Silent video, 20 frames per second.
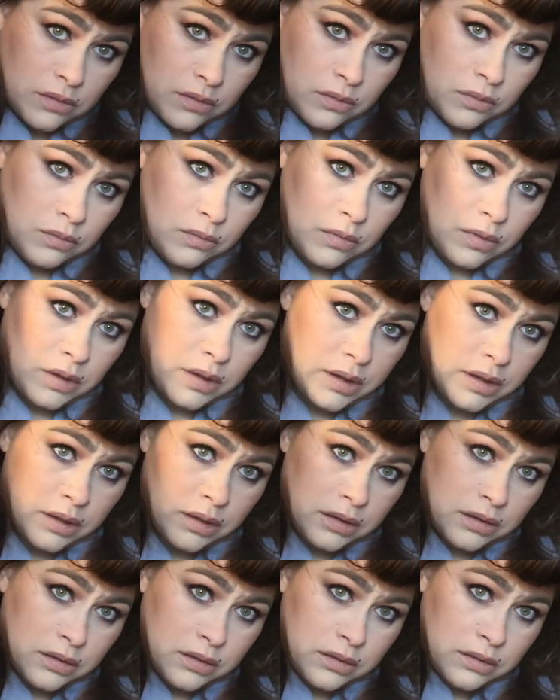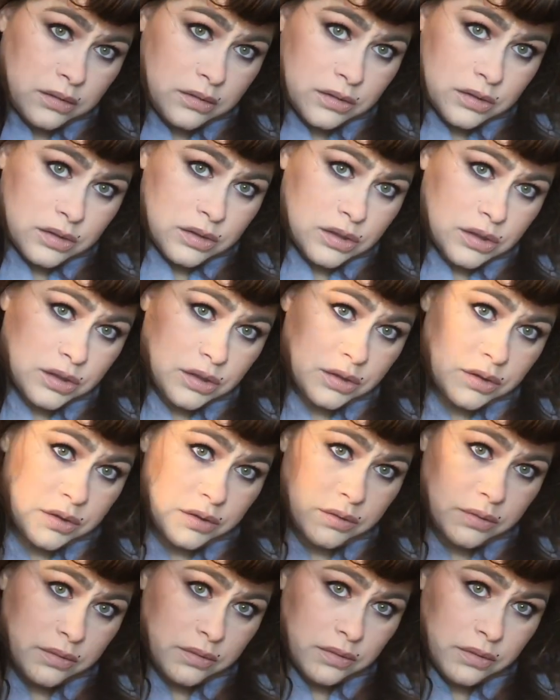1,
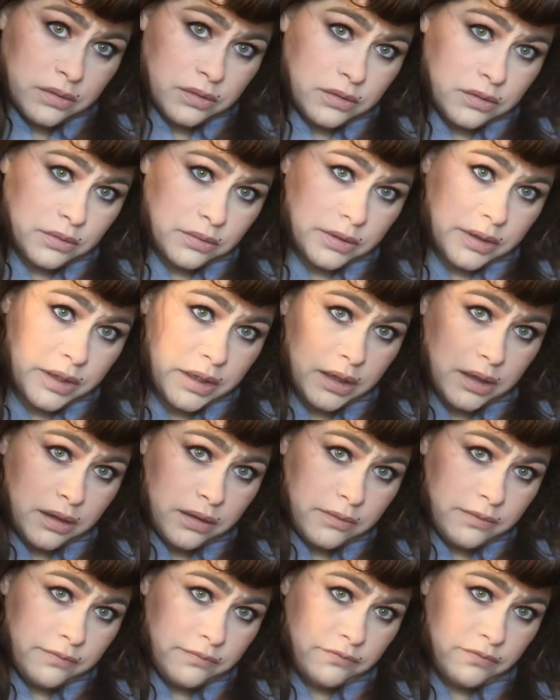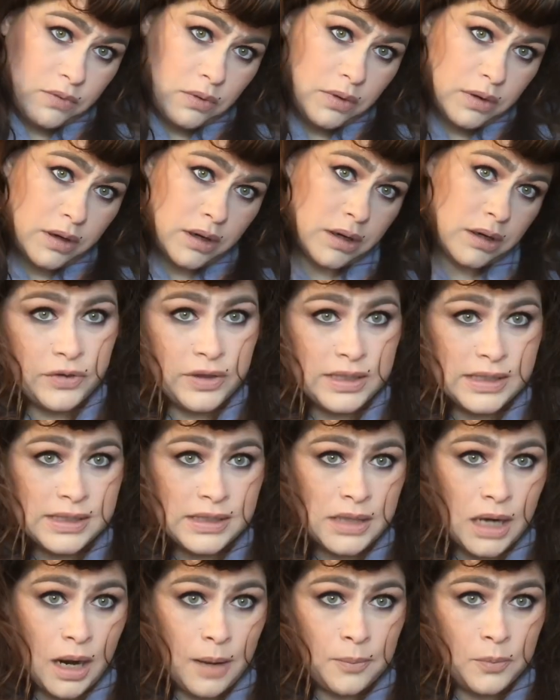2, 3, 4. These
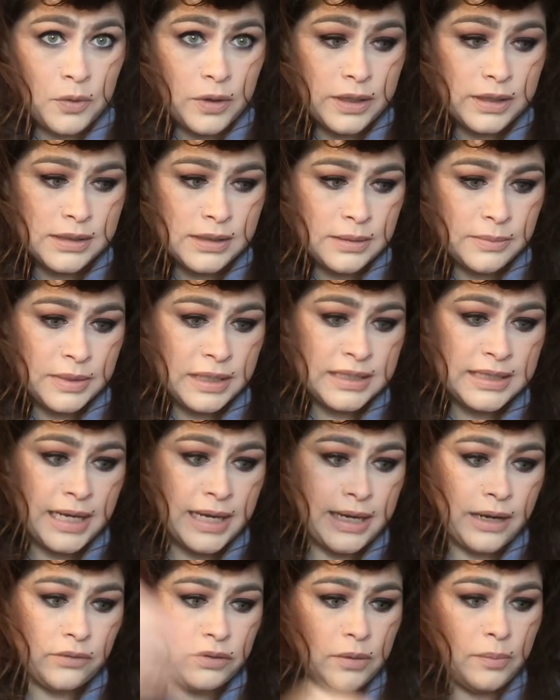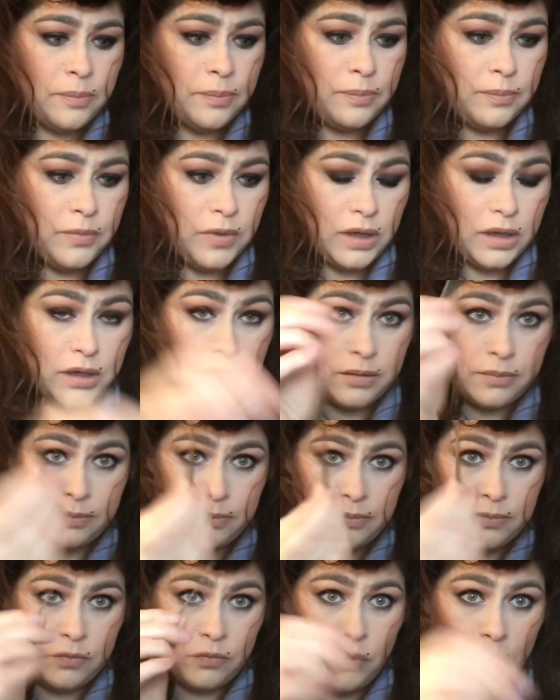top ones, I'm going to take out the
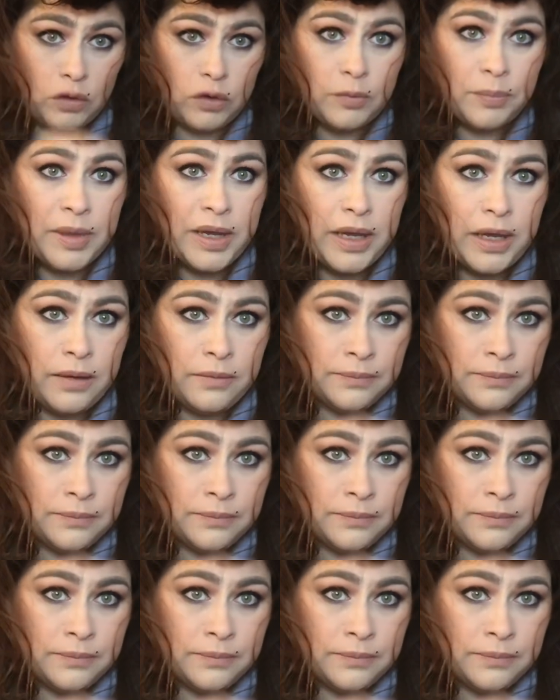roller pin.